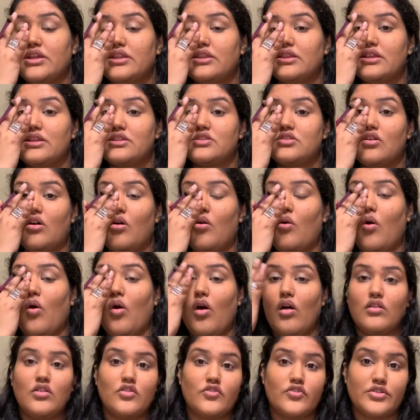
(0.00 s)
this
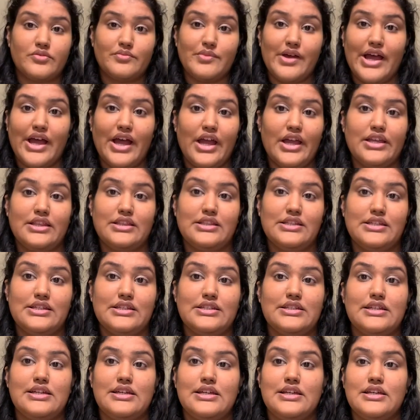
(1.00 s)
all over my
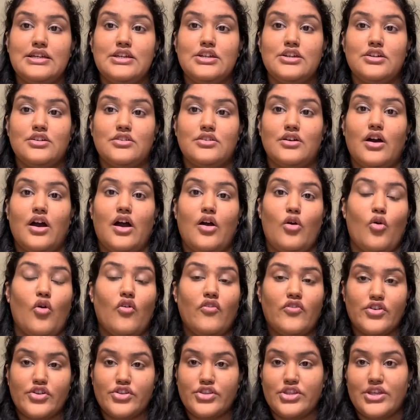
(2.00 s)
eyelid,
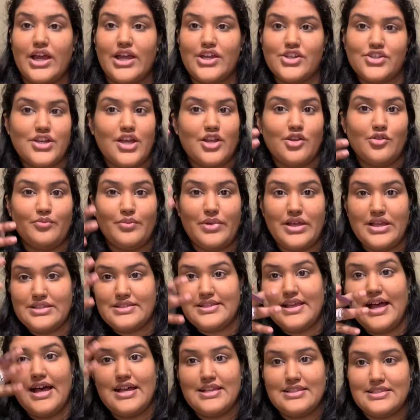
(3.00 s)
over the eyeshadow base
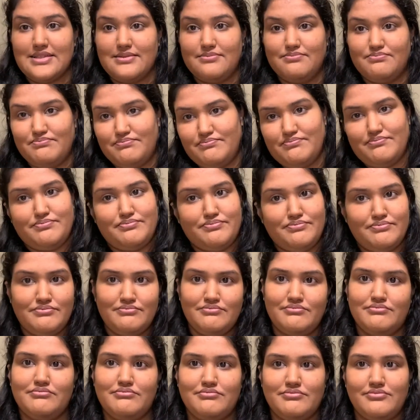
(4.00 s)
as a
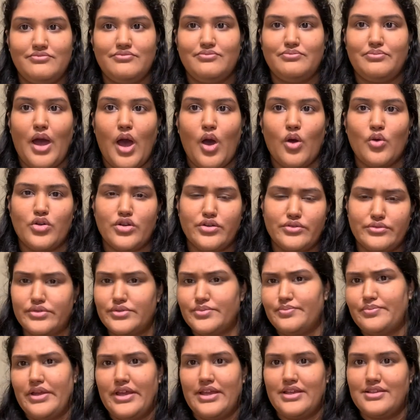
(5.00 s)

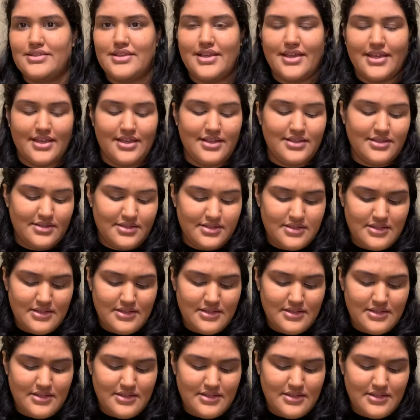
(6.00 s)
powdered base, I guess.